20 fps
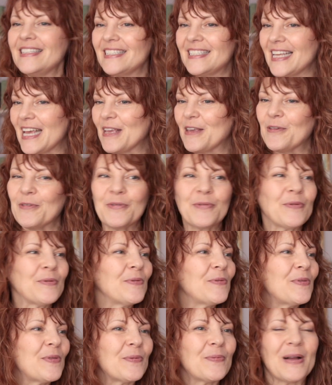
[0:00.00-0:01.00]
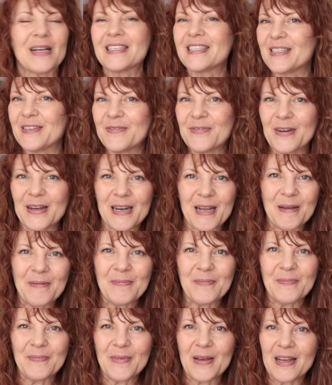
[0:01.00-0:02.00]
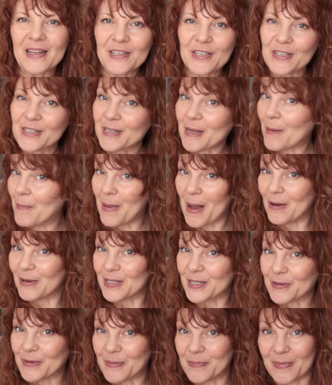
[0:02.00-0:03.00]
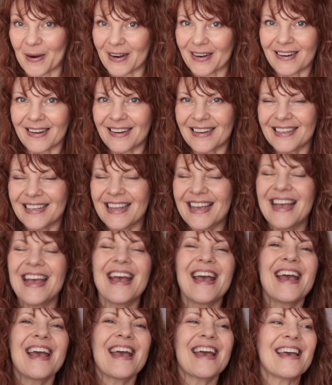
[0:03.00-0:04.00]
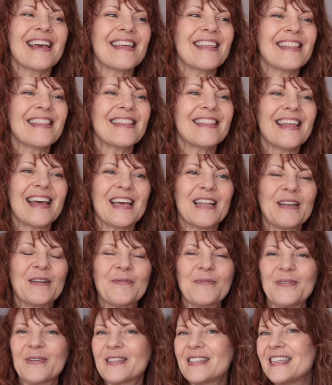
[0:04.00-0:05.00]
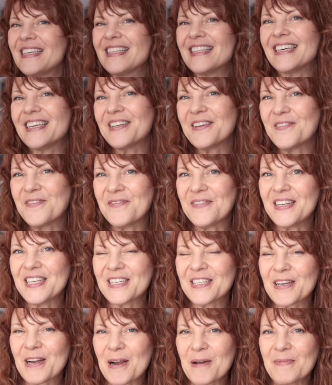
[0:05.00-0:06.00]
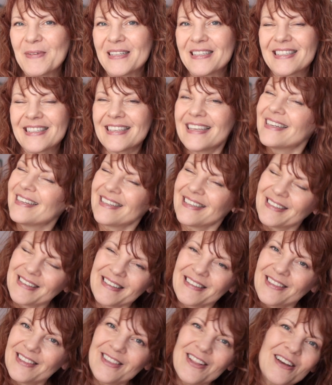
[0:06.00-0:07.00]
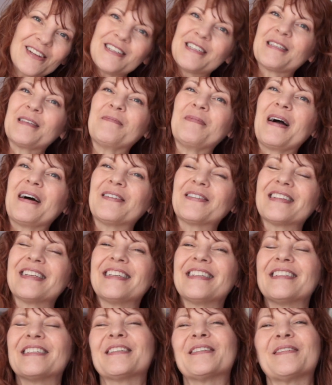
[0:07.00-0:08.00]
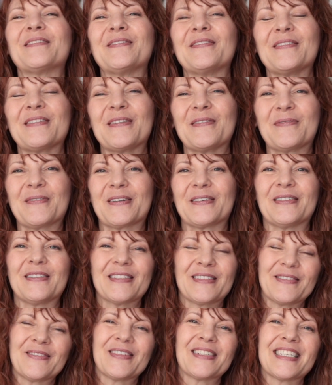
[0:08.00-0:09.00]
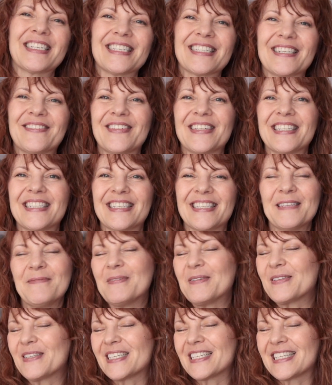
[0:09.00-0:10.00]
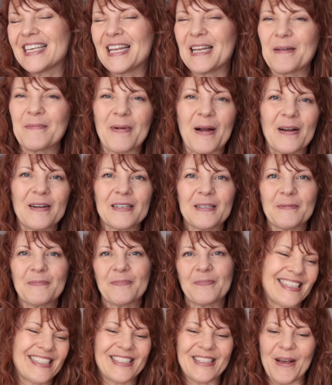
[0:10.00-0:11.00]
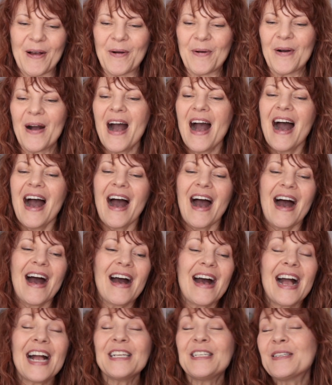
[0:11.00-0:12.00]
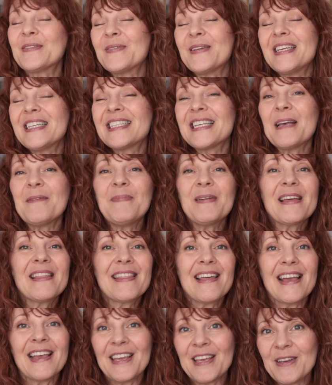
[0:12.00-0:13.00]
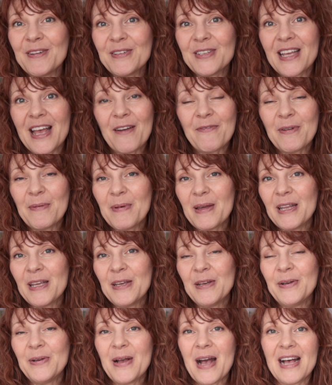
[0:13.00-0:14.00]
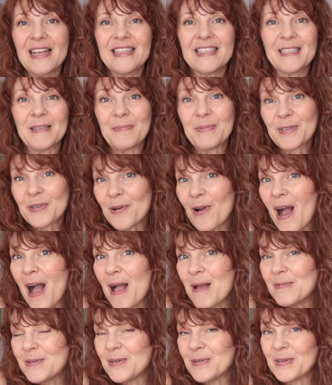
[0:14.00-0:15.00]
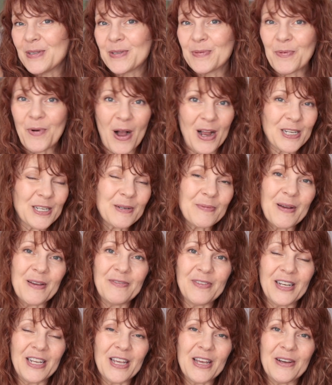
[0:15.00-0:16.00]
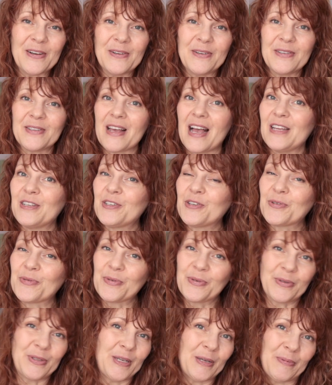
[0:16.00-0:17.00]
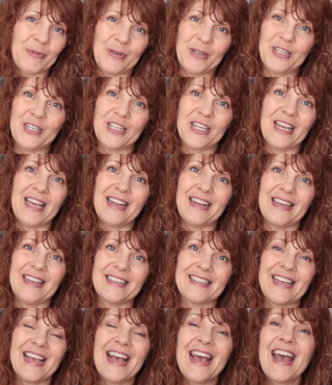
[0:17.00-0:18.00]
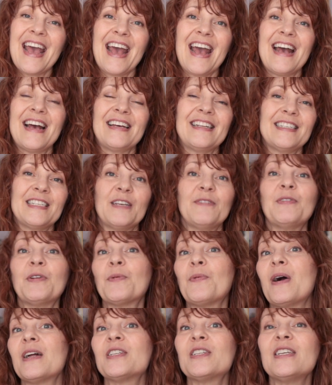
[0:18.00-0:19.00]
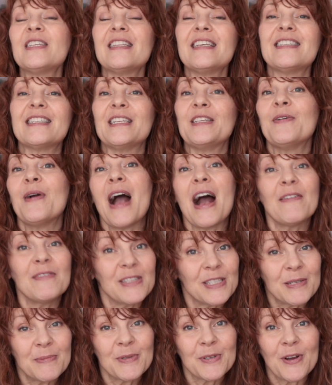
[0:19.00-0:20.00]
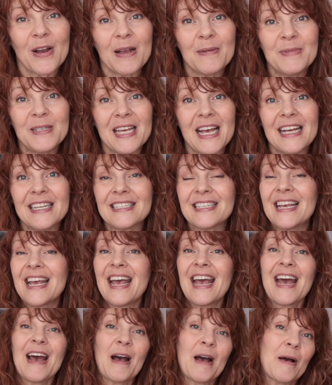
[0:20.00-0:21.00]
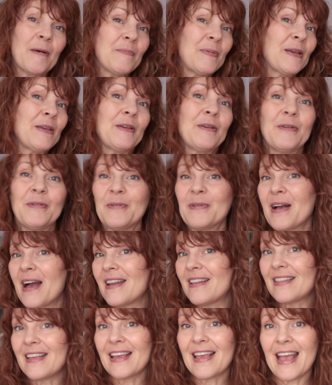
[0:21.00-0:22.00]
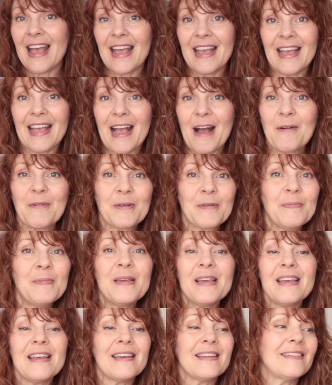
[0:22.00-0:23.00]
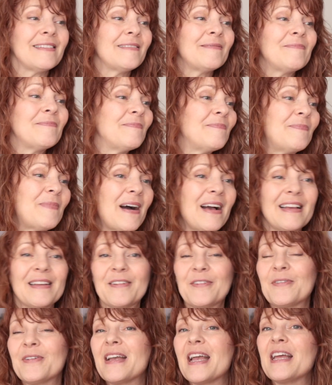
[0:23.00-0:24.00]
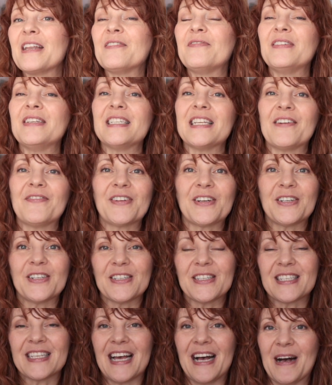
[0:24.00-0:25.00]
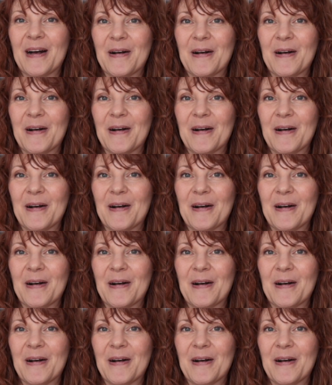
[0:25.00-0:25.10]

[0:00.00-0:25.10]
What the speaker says: take you through the rest of what I'm just about to embark on, and then we'll see the finished garments and launch them out into the world, which is always the most exciting part. So I just want to say a big thank you to everybody who has subscribed, who has watched my videos. I truly appreciate it. And if you're watching this and you haven't subscribed yet, but you kind of like hanging out with me and my creative endeavors,